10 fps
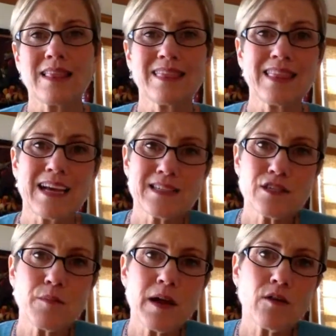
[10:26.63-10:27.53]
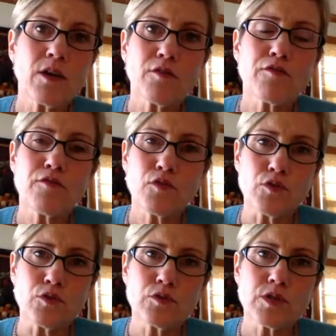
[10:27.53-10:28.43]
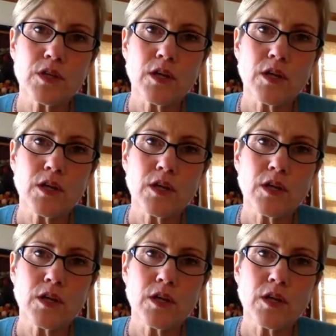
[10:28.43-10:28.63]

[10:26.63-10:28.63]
less amount of fruit,